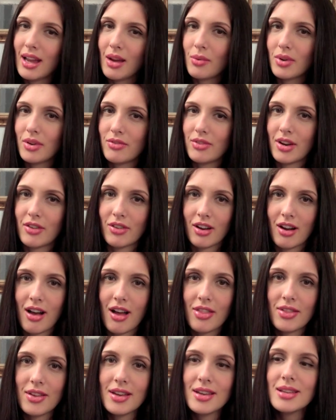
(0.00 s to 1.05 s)
I would have never
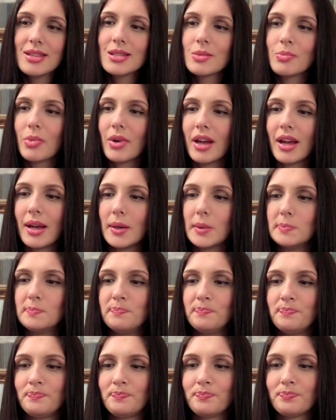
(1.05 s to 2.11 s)
got this, but
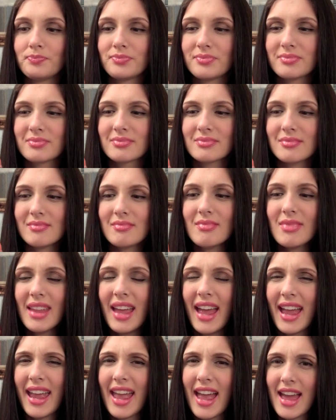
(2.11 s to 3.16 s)

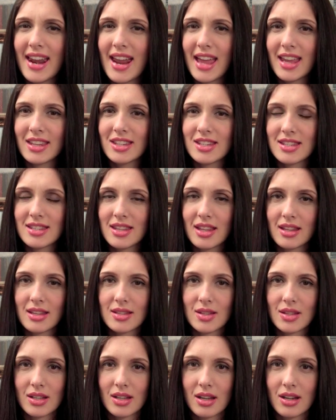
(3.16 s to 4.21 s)
again, I just think
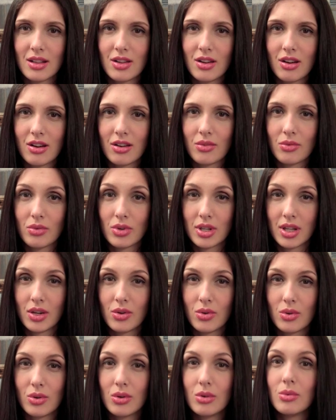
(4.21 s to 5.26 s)
this is going to look really
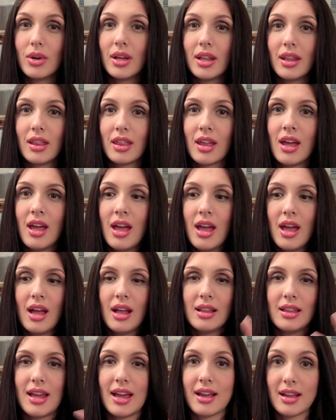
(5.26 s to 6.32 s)
cool with
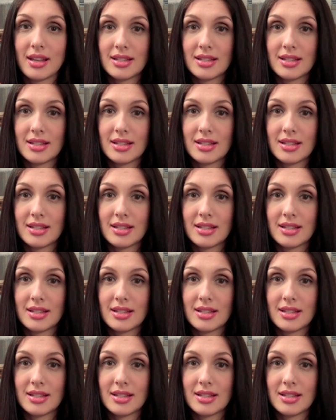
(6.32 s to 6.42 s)
like a